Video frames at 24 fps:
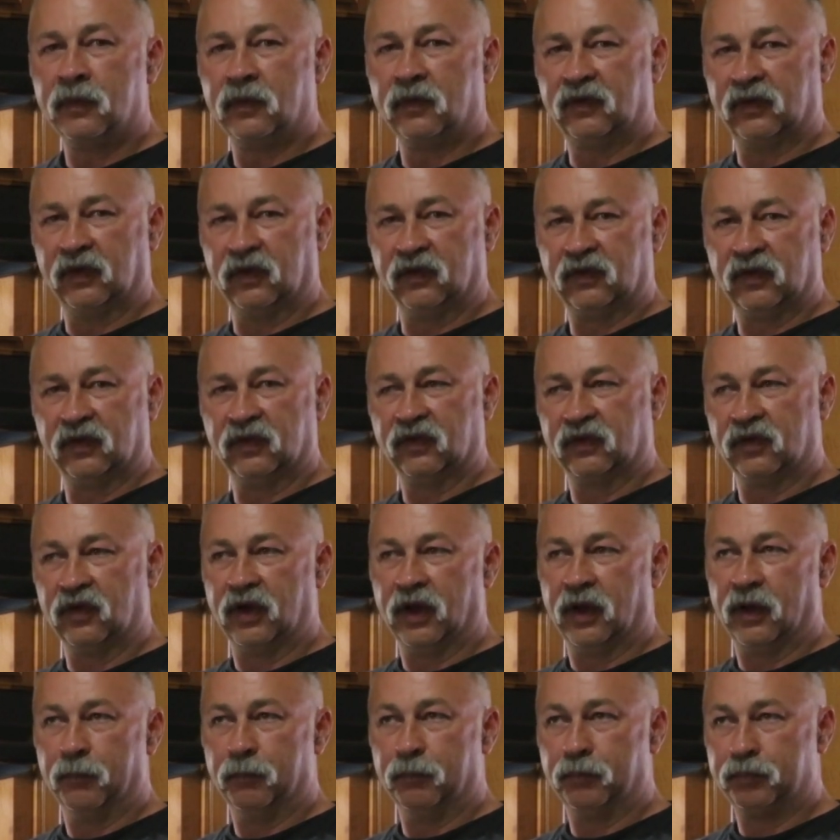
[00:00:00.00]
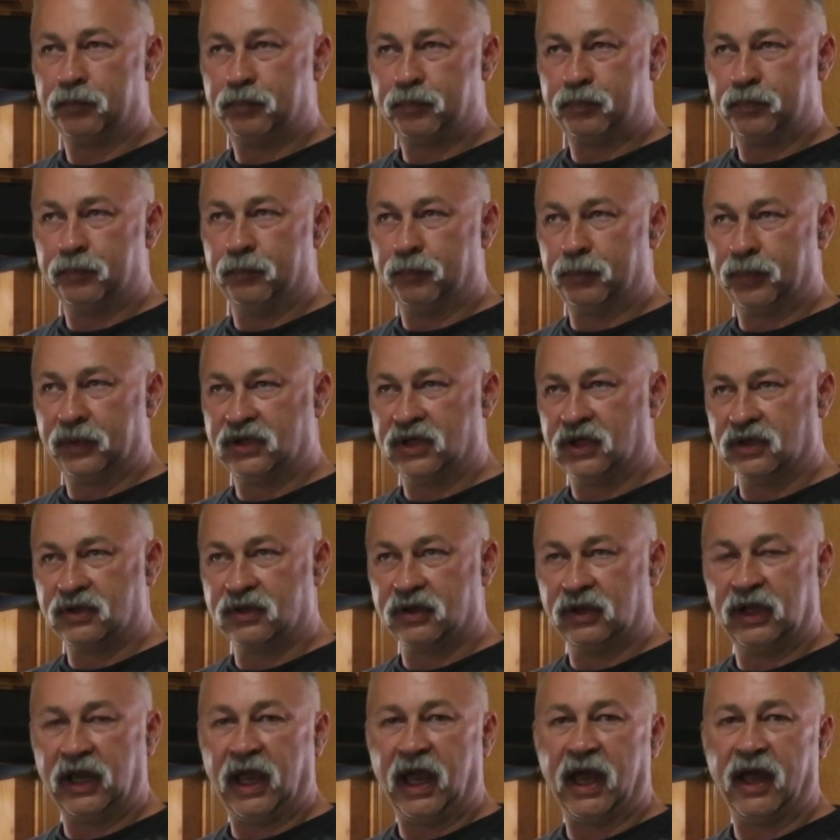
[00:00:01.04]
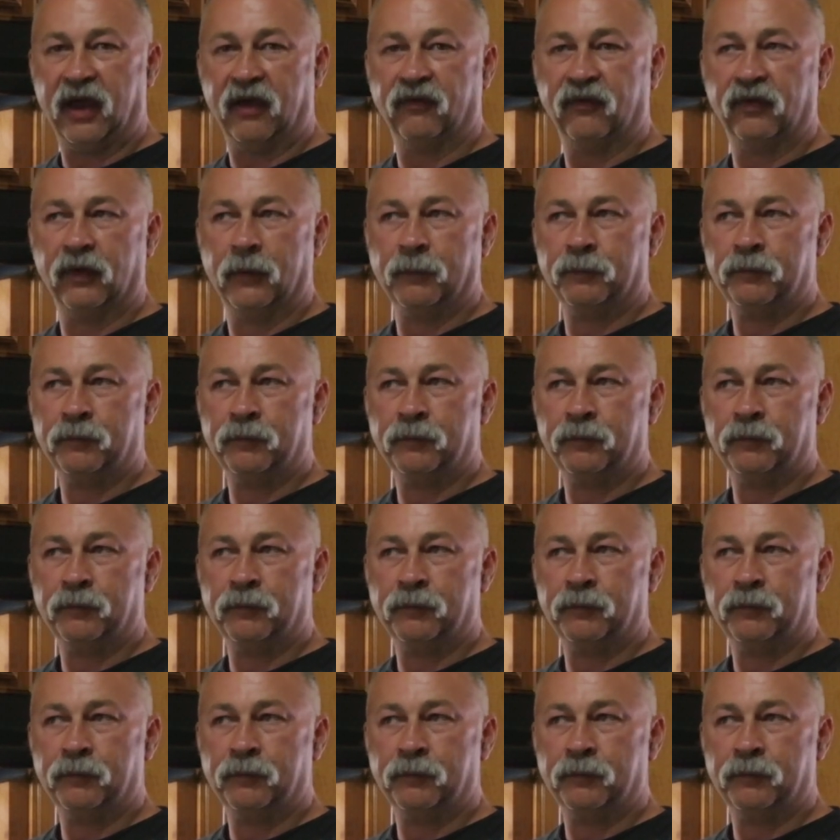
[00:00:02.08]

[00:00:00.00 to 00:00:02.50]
since it's going to potentially have